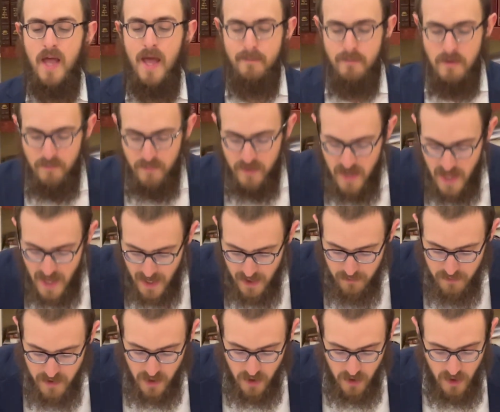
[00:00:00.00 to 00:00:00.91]

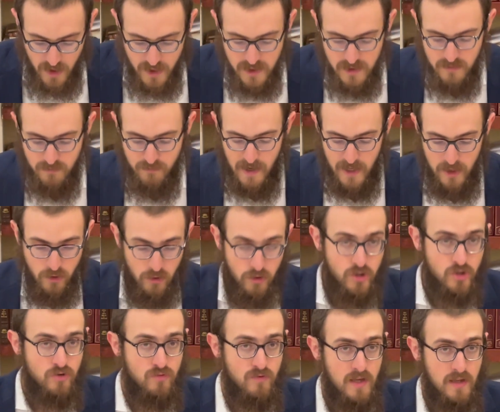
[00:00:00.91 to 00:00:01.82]
Because by
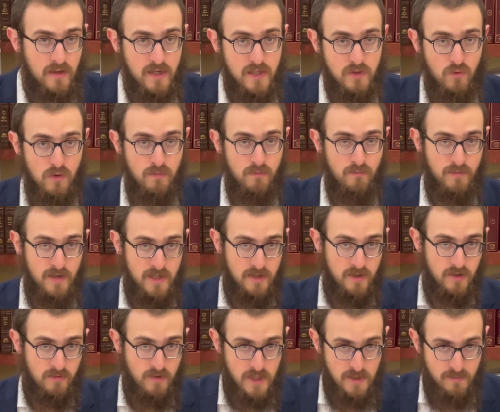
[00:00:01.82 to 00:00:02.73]
nurturing
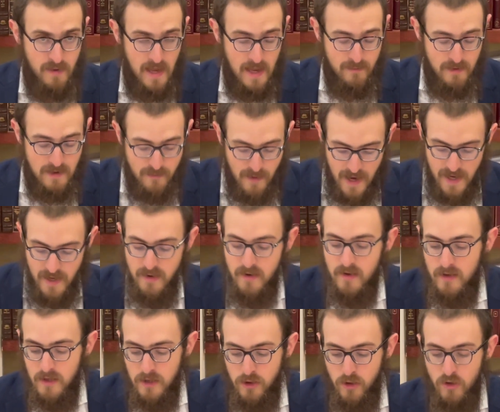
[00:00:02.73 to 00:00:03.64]
this baby, by
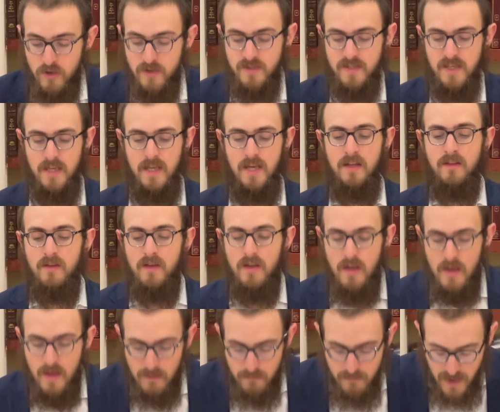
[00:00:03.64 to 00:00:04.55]
nursing it,
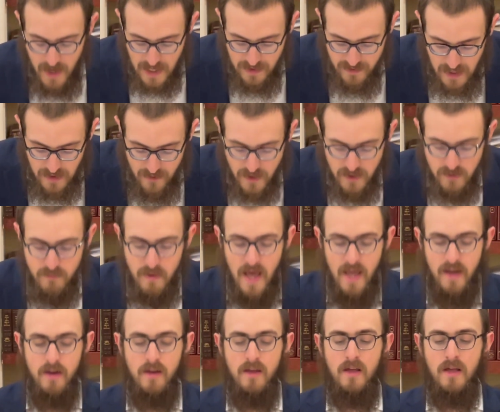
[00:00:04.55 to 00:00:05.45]
migadelet
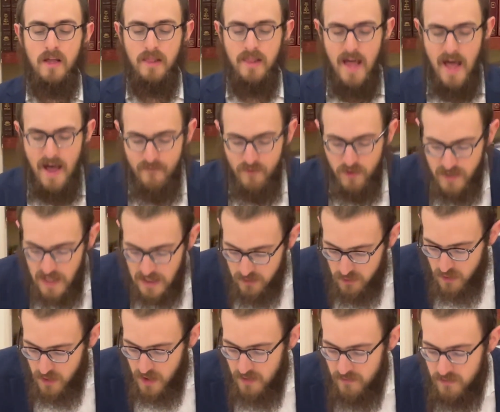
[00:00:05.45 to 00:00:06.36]
ben la'avodat
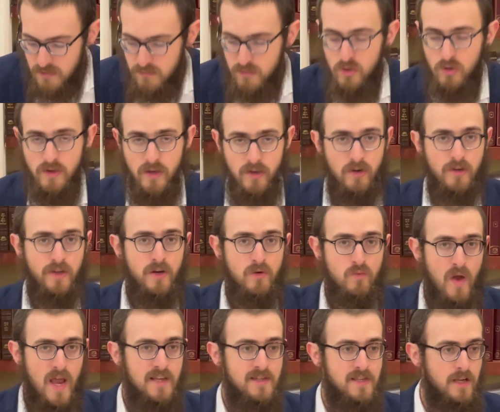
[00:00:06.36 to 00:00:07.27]
kochavim, you're literally
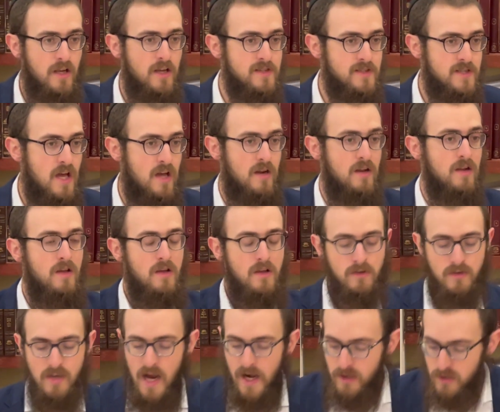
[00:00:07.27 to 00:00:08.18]
raising a son
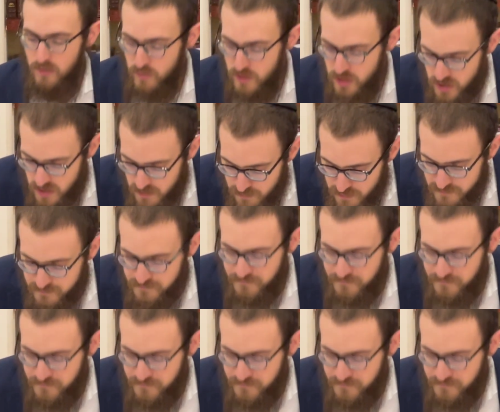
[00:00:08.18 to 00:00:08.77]
to idol worship.